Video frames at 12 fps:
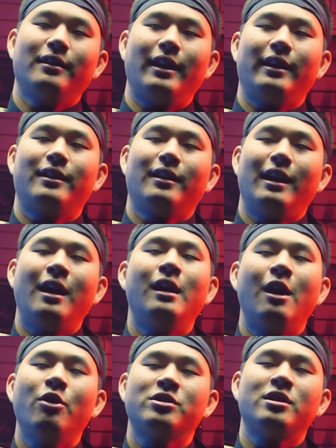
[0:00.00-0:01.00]
Like, I,
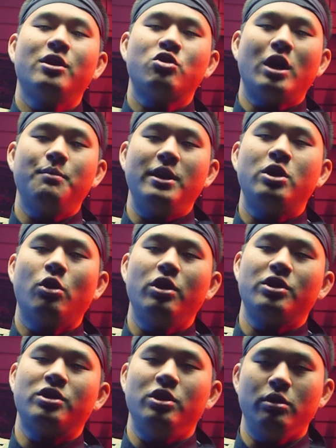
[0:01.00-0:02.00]
I, was gonna try to be
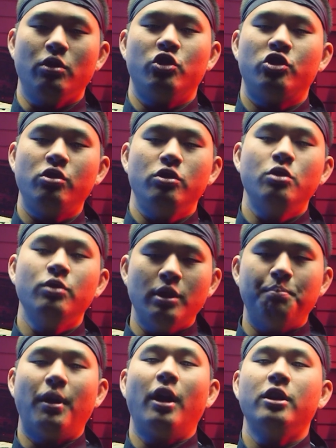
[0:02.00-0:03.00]
courteous to you and shoot you in
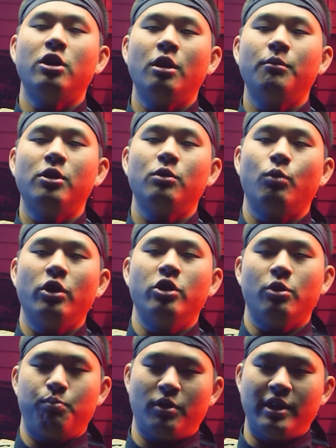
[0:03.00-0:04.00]
the body armor where
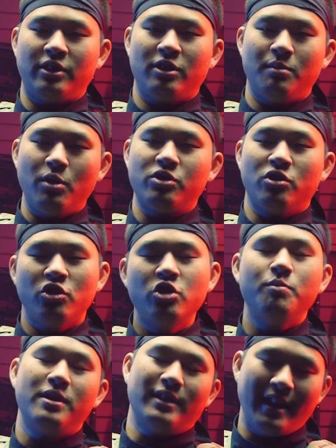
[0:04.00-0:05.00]
you're protected the most. You're gonna
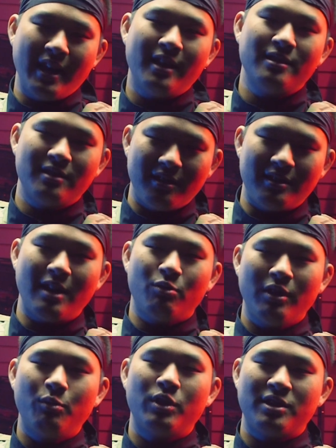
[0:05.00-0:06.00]
shoot me in the hands? Is that
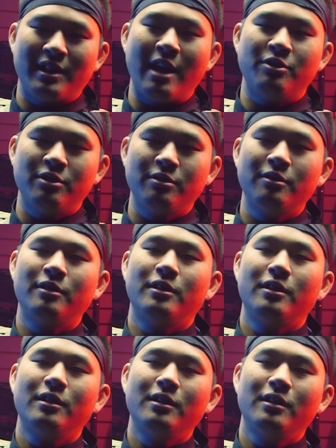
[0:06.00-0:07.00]
really what it's down to?
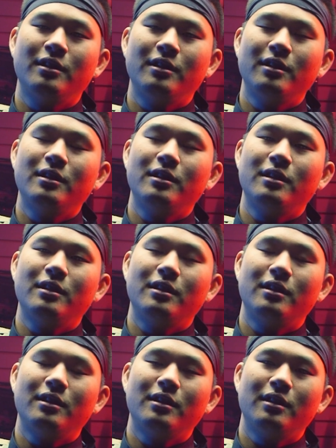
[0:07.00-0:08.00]
Hey, man,
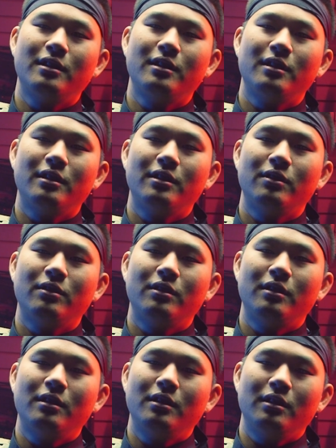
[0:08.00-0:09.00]
all's fair in love and
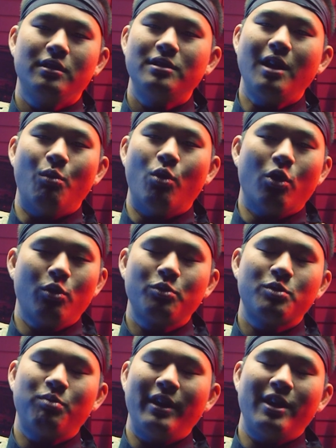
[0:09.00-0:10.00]
war. This is not war, we're
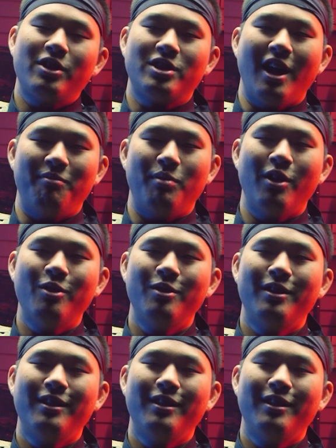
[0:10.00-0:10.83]
just playing airsoft, bro.